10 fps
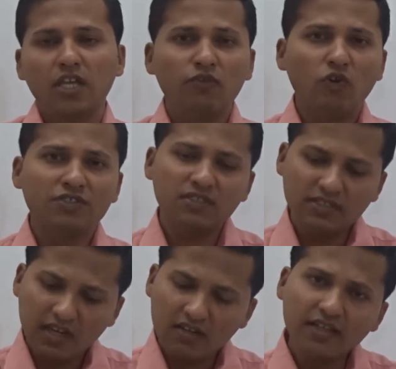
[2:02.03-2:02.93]
He was the
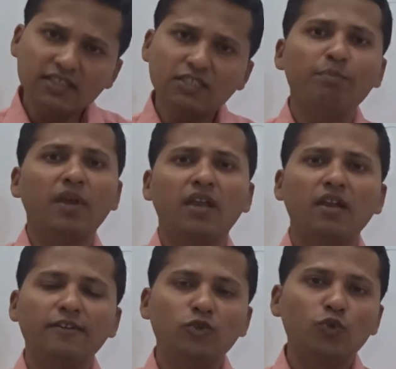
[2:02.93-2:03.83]
youngest
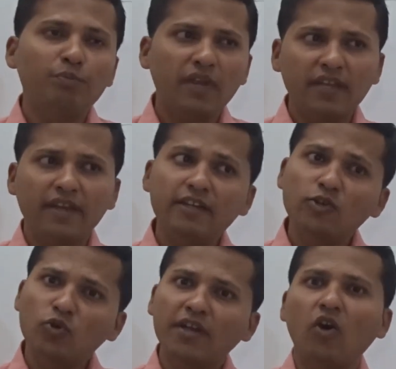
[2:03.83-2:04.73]
male to make
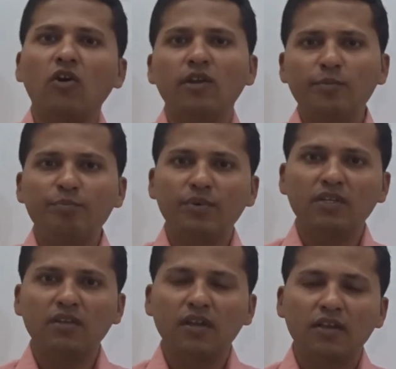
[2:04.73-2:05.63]
into an
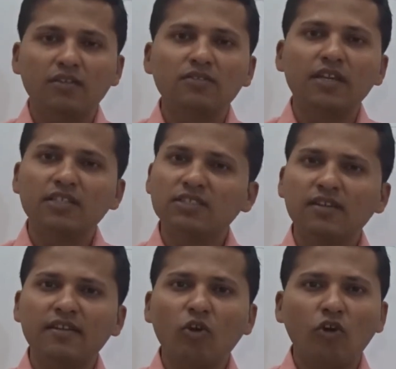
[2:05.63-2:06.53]
Olympic in the
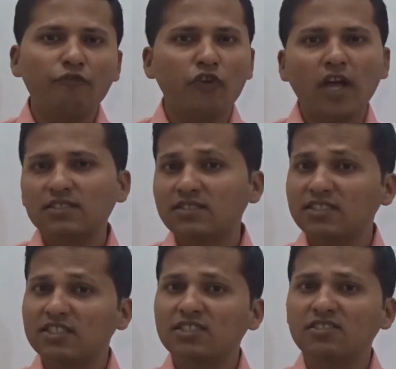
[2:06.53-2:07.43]
history of last
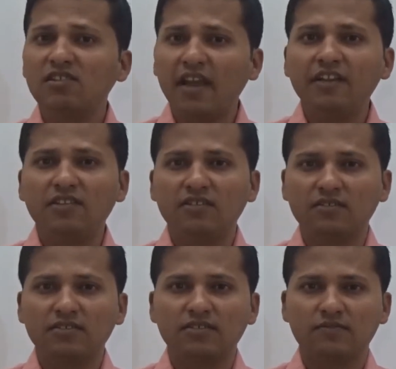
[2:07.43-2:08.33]
sixty-eight
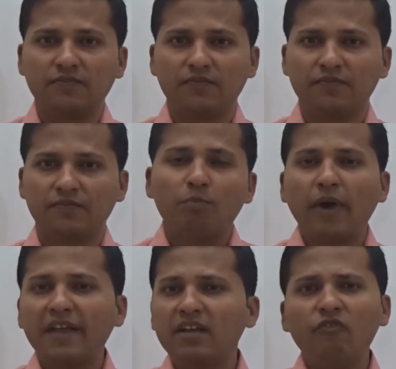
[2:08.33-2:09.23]
years.
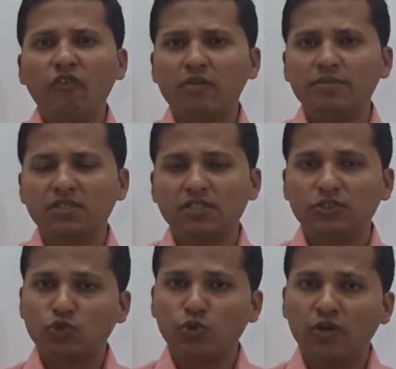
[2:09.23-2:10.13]
Michael Phelps
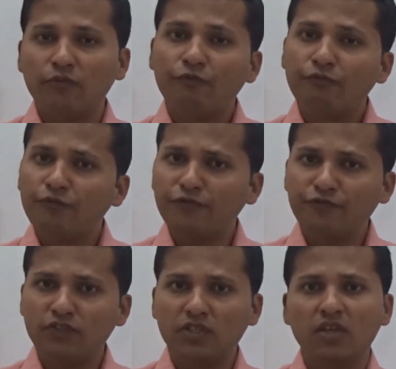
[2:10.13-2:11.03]
stood
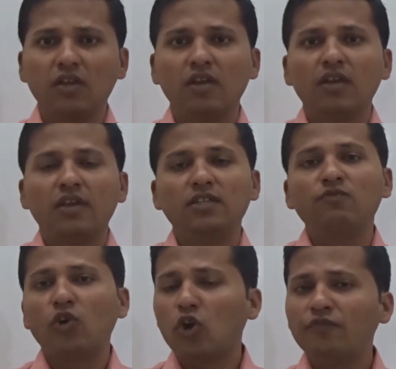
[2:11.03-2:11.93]
fifth in
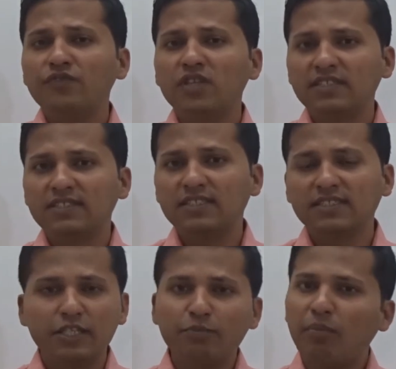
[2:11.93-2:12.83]
one of the races
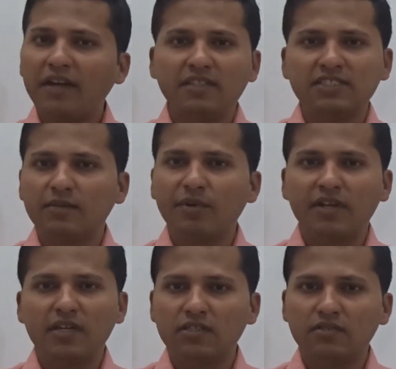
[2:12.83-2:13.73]
he
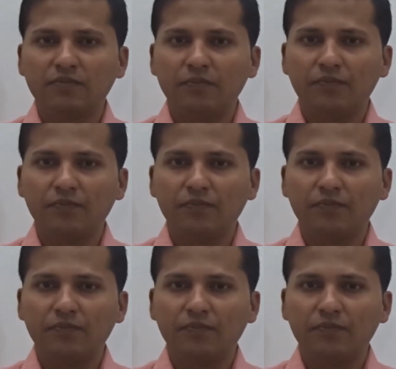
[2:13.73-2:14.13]
participated in.